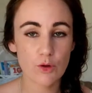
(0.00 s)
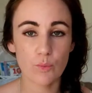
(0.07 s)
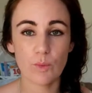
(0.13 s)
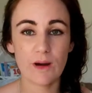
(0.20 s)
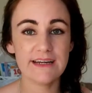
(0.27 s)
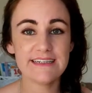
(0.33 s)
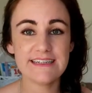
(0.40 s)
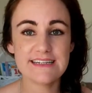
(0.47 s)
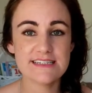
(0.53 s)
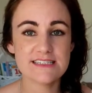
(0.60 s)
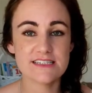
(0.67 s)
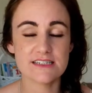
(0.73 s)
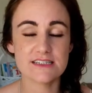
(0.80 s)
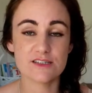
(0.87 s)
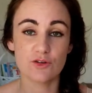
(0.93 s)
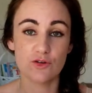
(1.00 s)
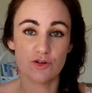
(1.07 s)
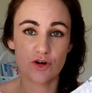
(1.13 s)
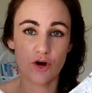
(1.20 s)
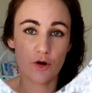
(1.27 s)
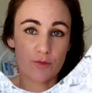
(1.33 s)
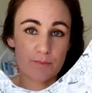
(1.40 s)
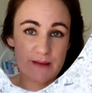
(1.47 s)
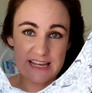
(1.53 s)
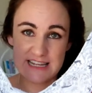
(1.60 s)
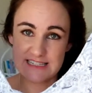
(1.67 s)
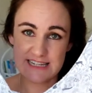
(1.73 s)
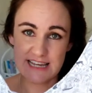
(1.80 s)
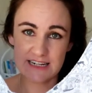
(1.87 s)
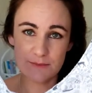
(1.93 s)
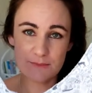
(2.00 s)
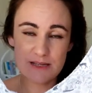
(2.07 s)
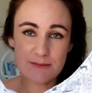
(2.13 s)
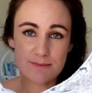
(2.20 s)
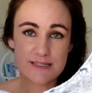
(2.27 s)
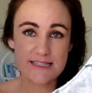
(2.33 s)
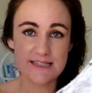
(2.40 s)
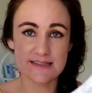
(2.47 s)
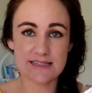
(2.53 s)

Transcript: One is just good old bandana bibs.